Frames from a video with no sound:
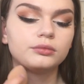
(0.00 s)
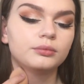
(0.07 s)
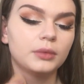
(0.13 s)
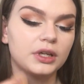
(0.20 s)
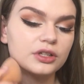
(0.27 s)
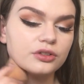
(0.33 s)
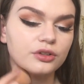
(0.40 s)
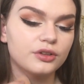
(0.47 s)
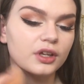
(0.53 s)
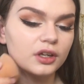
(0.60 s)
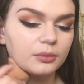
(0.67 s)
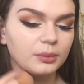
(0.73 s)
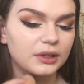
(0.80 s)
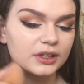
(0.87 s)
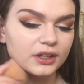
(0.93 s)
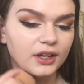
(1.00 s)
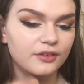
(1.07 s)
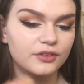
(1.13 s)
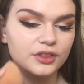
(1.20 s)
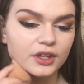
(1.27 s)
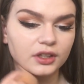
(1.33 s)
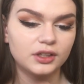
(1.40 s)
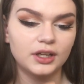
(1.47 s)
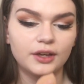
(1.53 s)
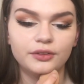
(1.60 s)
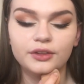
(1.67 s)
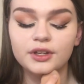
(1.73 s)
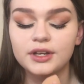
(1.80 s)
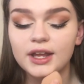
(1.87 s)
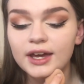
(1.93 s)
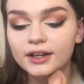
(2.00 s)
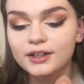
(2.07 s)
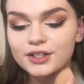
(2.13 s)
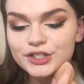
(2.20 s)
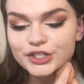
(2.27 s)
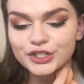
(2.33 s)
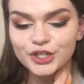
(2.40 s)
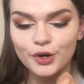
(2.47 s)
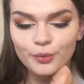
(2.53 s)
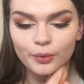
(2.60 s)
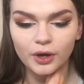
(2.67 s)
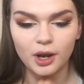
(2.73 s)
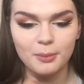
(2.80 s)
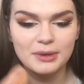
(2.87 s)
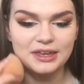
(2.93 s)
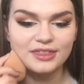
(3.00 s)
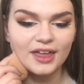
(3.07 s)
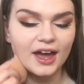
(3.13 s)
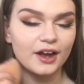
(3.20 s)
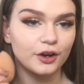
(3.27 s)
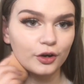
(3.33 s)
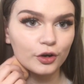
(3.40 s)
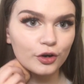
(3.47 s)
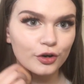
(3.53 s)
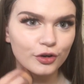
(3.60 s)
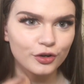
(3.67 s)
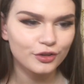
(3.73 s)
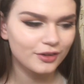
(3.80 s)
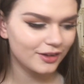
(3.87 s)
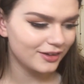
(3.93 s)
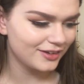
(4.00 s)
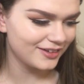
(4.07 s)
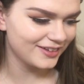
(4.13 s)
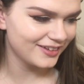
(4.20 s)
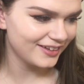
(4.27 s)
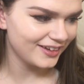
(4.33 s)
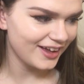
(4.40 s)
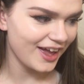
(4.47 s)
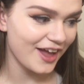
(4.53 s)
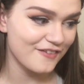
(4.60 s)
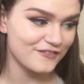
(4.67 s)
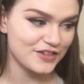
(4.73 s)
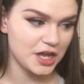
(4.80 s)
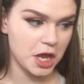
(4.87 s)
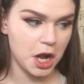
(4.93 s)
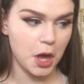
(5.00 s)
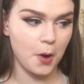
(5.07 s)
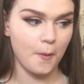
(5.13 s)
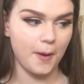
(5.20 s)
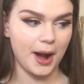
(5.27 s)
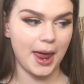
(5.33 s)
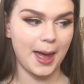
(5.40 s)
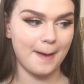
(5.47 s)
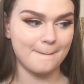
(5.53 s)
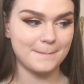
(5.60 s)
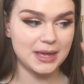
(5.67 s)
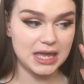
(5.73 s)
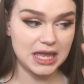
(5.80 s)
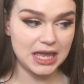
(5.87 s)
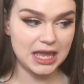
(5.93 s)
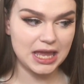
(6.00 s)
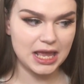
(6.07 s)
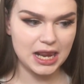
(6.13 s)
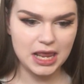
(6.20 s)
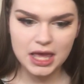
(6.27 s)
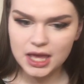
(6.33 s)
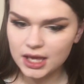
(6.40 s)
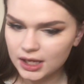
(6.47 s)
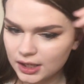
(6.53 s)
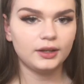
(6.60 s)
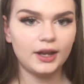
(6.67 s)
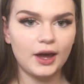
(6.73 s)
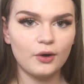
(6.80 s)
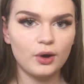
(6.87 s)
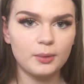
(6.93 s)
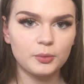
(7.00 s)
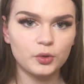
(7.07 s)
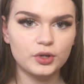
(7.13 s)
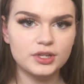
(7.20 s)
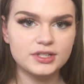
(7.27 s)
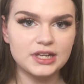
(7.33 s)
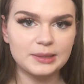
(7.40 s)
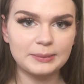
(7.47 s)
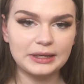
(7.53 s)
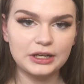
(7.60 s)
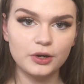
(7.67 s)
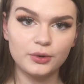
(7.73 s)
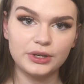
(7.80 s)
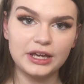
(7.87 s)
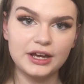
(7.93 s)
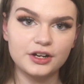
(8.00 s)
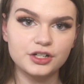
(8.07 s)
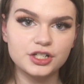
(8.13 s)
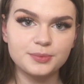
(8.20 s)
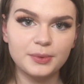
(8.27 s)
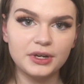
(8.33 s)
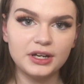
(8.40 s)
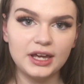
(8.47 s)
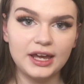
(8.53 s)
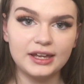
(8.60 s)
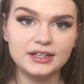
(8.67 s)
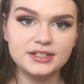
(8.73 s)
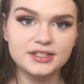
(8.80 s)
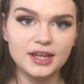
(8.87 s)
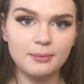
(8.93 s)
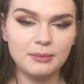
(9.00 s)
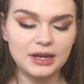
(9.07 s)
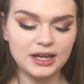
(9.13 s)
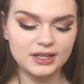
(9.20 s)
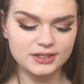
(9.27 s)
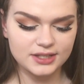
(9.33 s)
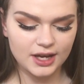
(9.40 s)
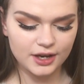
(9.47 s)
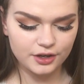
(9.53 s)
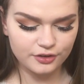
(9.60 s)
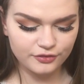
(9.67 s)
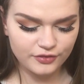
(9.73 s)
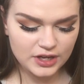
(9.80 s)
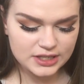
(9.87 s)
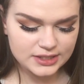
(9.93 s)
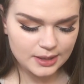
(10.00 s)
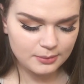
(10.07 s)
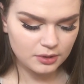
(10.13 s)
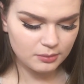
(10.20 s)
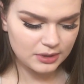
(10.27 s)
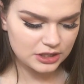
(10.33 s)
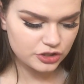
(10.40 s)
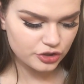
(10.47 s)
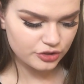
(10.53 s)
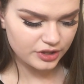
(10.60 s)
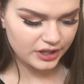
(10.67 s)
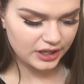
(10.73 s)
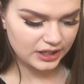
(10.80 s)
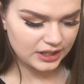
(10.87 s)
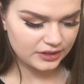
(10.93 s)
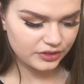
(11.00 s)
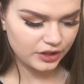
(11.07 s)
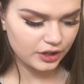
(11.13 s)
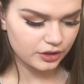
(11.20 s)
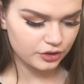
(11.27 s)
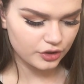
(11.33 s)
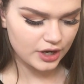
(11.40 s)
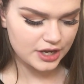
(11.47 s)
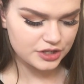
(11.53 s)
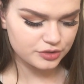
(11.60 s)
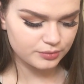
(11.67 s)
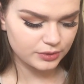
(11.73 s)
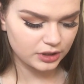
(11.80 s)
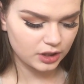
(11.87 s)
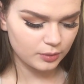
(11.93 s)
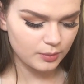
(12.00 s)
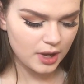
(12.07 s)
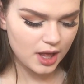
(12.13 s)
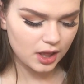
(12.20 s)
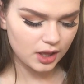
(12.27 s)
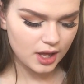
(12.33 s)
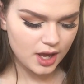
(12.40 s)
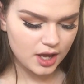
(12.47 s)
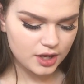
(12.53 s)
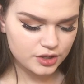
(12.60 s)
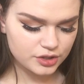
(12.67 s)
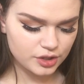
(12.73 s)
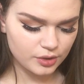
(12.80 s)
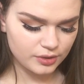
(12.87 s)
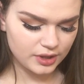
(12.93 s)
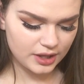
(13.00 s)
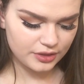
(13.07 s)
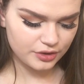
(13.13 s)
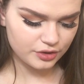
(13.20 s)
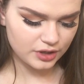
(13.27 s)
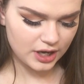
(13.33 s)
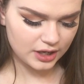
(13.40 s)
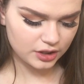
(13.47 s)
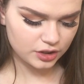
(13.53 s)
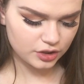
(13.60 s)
Make sure that you're blending everything down the neck because you don't want to be that girl, if you know what I mean. Now I'm going to take my Cody Air Spun and set my entire face. I'm going to make sure that I get the under eyes really well so that they're not